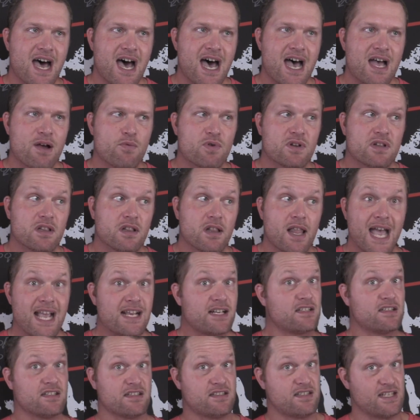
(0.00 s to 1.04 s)
I would
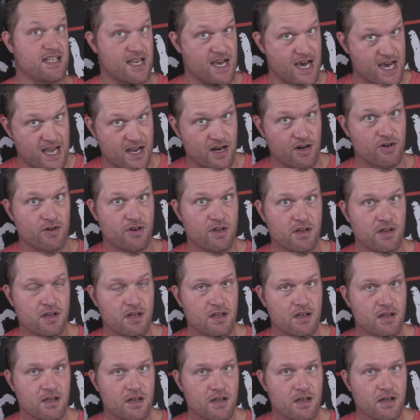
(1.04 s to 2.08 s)
like to see hired
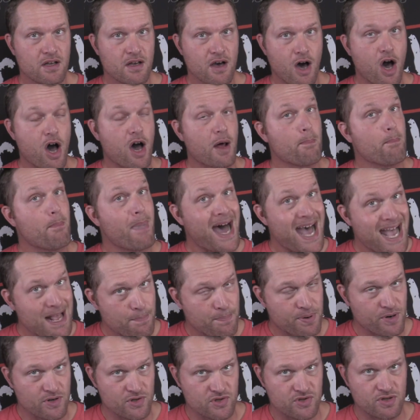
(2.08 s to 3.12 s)
on my
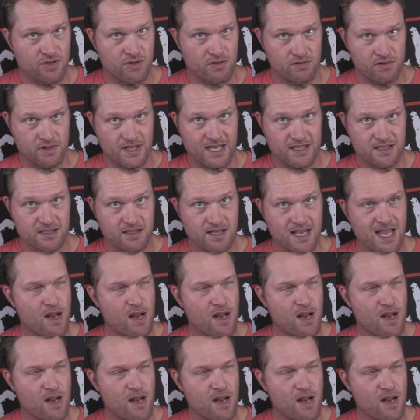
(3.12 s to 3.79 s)
personal list.